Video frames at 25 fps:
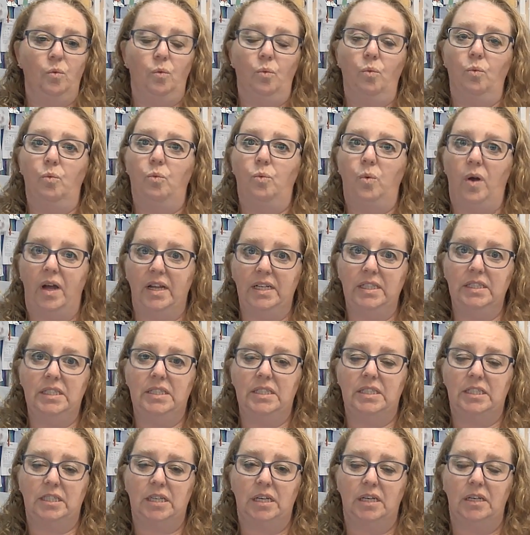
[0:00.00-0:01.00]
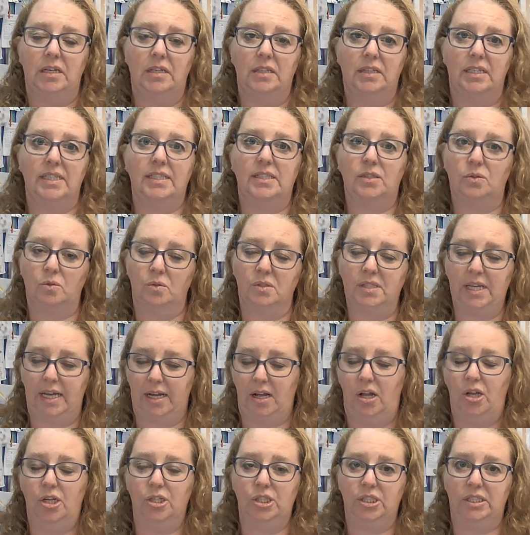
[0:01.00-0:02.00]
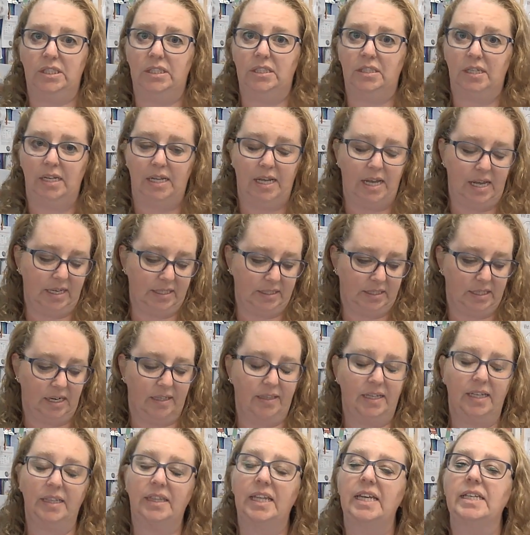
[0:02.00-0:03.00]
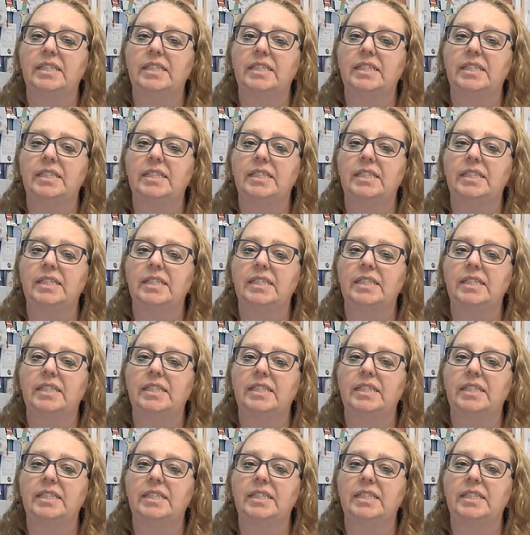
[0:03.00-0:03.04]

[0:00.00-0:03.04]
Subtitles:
Once the school psychologist has done that,